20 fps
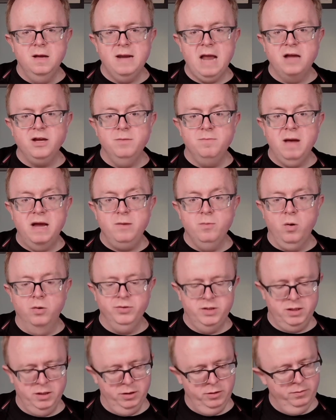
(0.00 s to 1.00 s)
Now you may want
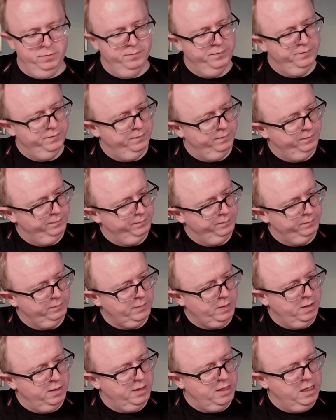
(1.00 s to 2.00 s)
to
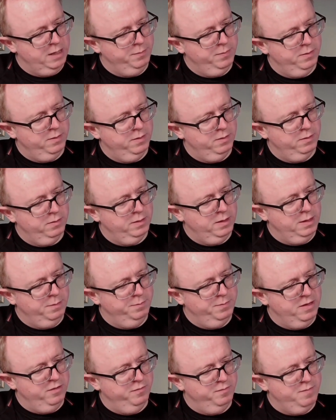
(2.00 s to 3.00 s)
keep the
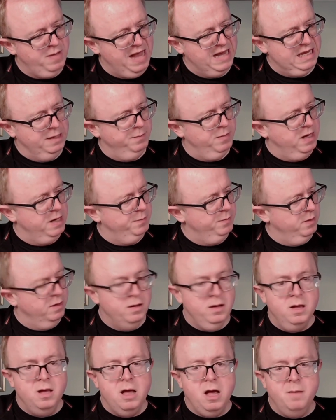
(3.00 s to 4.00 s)
bit of backing paper
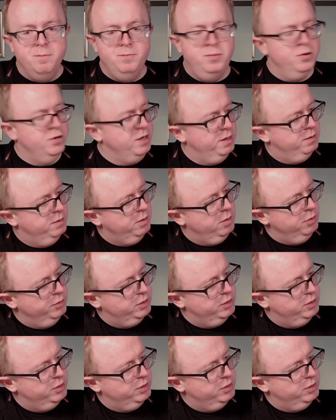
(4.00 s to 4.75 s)
and put it on